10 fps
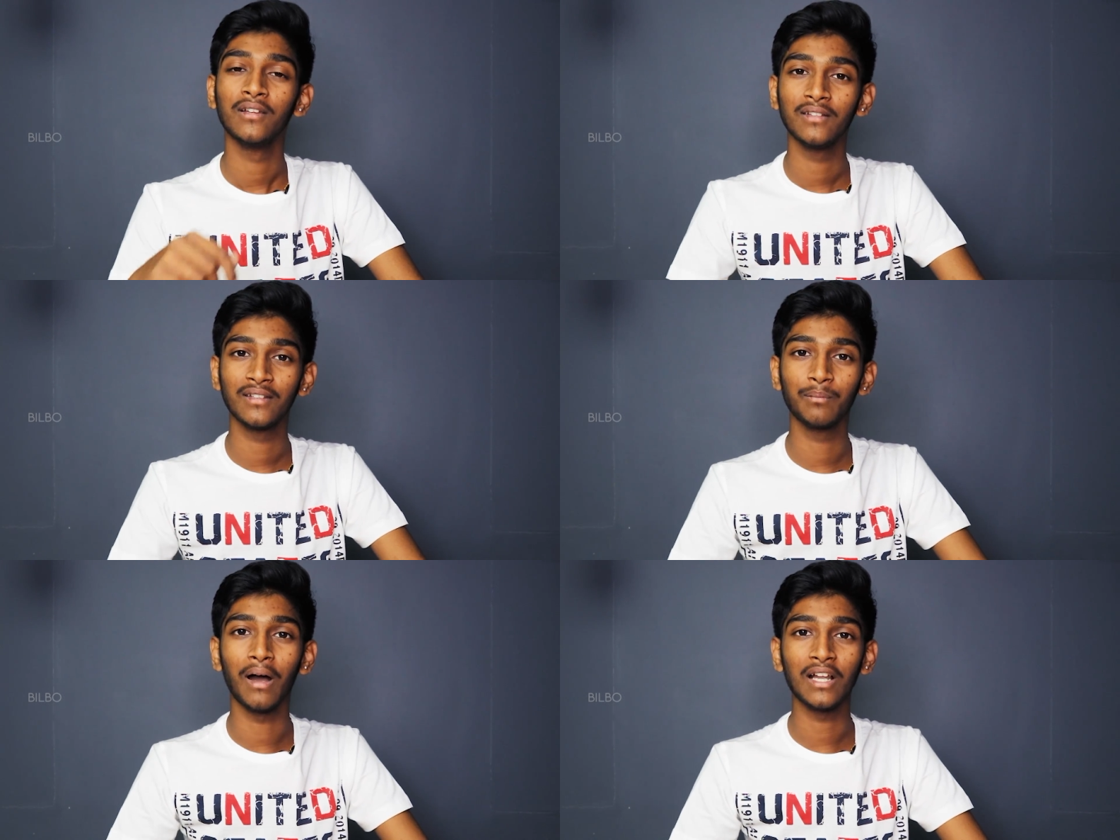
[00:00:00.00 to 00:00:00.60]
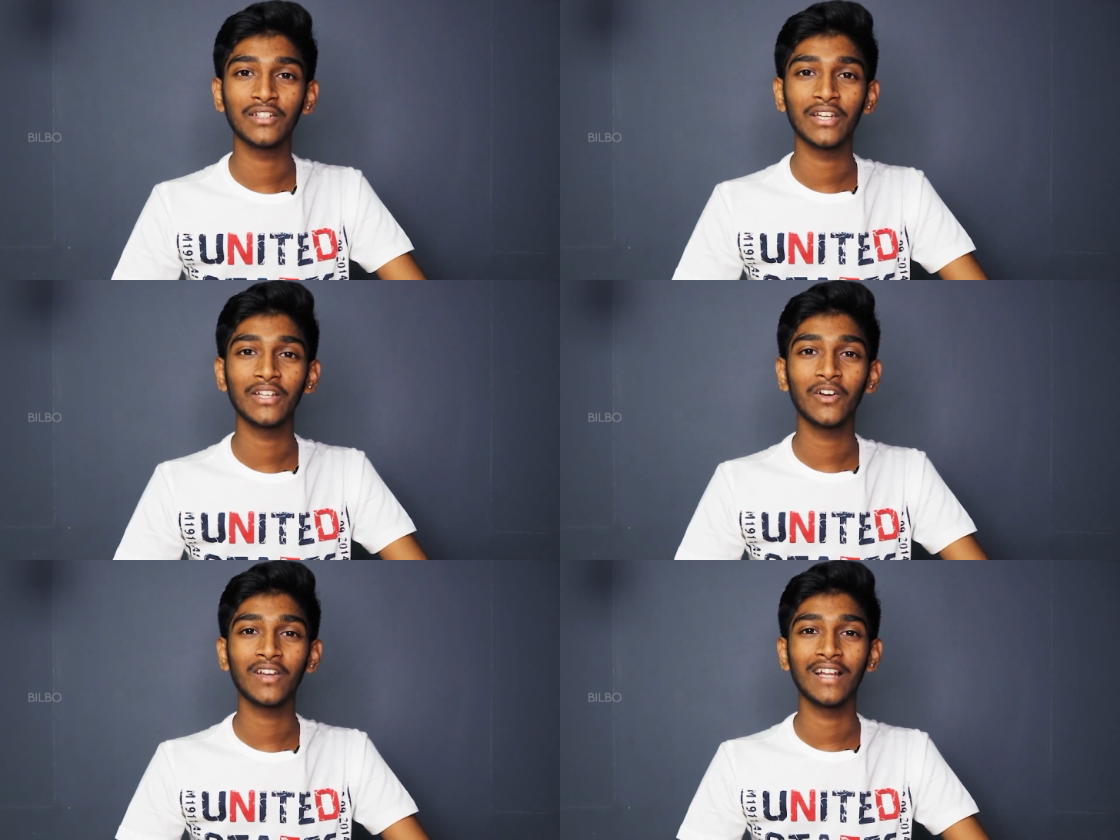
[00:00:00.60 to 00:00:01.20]
This is Bala
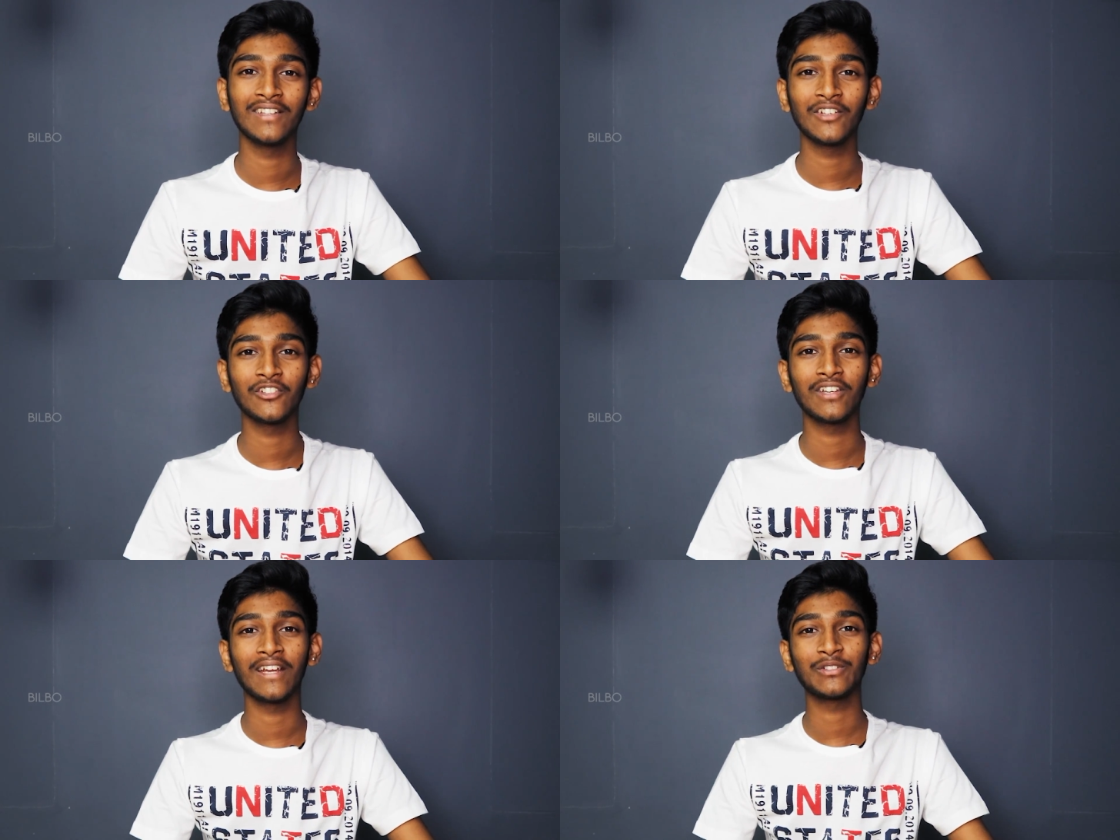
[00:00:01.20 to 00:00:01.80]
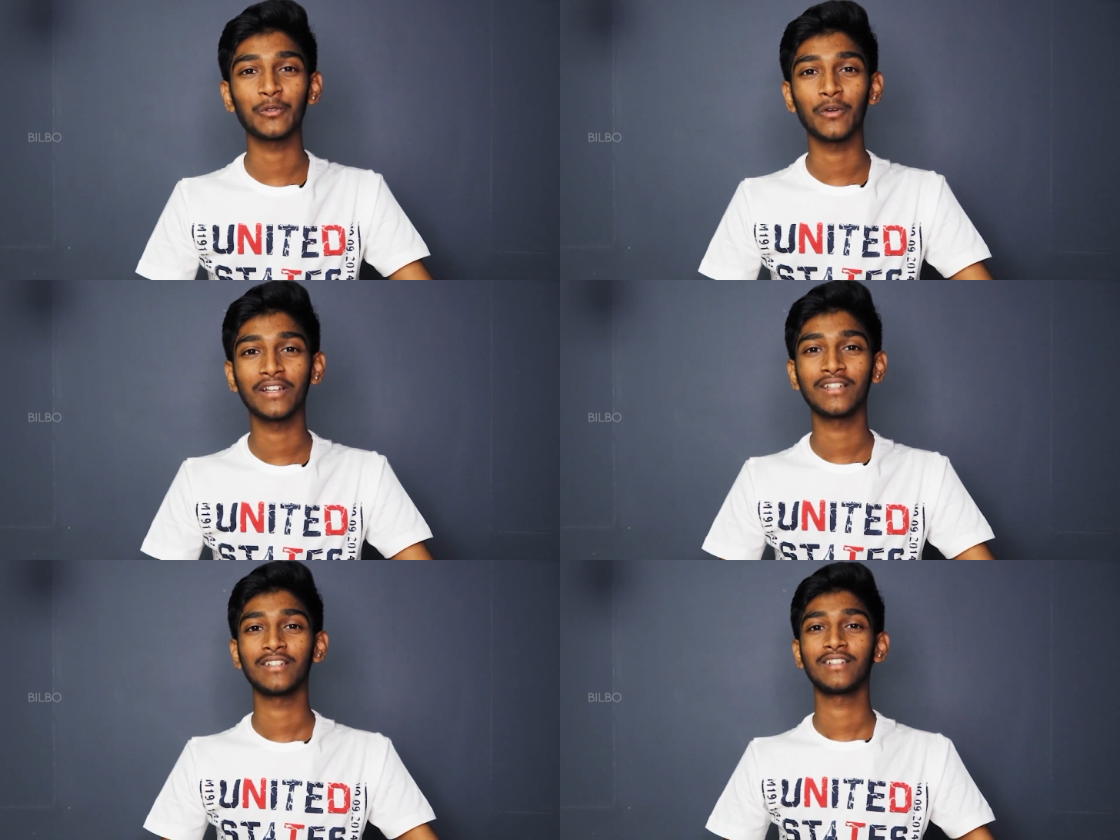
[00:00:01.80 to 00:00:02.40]
shining out. I'll see you in the next one.